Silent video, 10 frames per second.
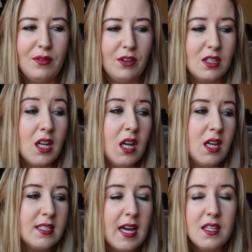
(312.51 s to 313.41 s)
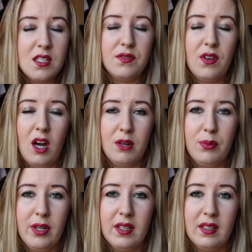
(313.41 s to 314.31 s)
I've got tons of
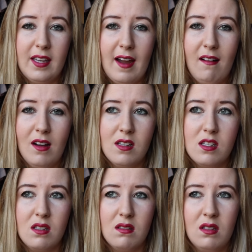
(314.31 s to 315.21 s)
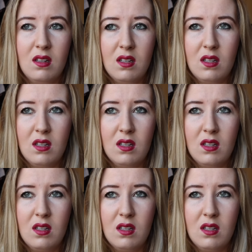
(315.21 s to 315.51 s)
artwork in the garage and